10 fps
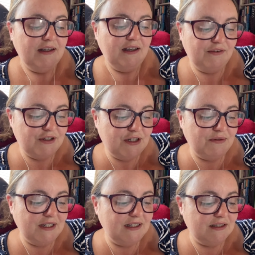if you do
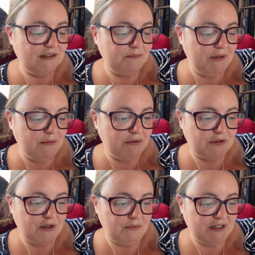need people
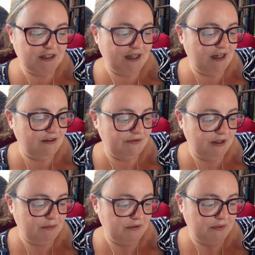to come into care for
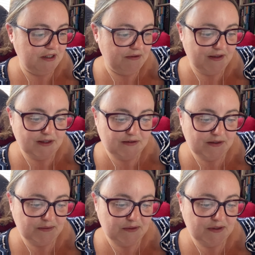you, but we don't need that, so.